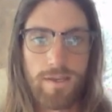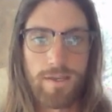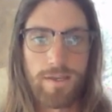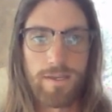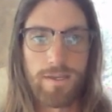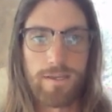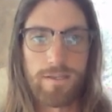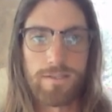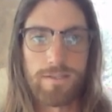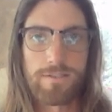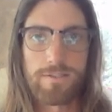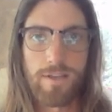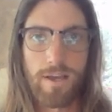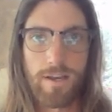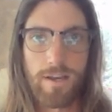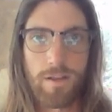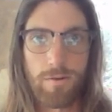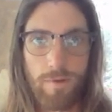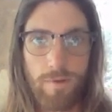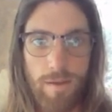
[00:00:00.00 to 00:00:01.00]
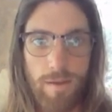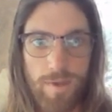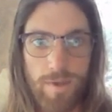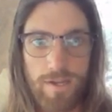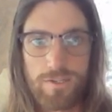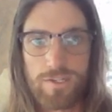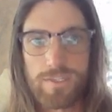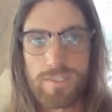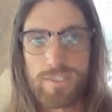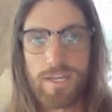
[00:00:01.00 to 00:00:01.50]
is Saudi
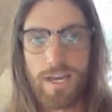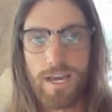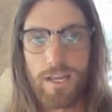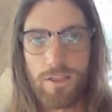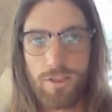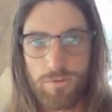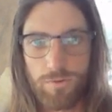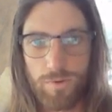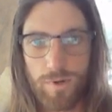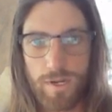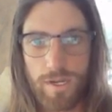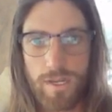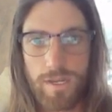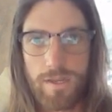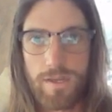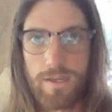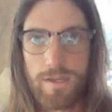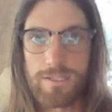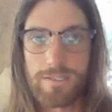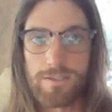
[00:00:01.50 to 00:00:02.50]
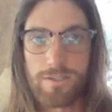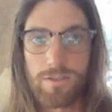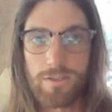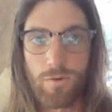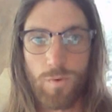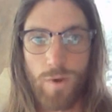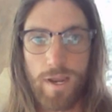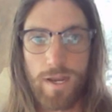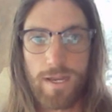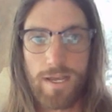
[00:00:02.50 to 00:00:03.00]
Arabia, GCI 3 is
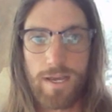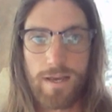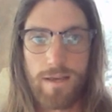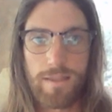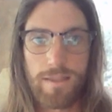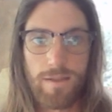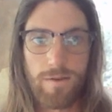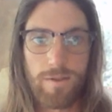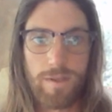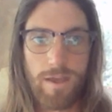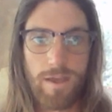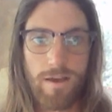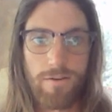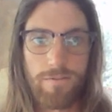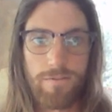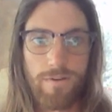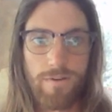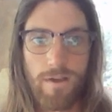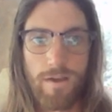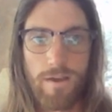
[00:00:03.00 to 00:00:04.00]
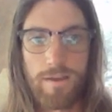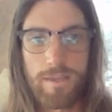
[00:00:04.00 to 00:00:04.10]
Lithuania, then you have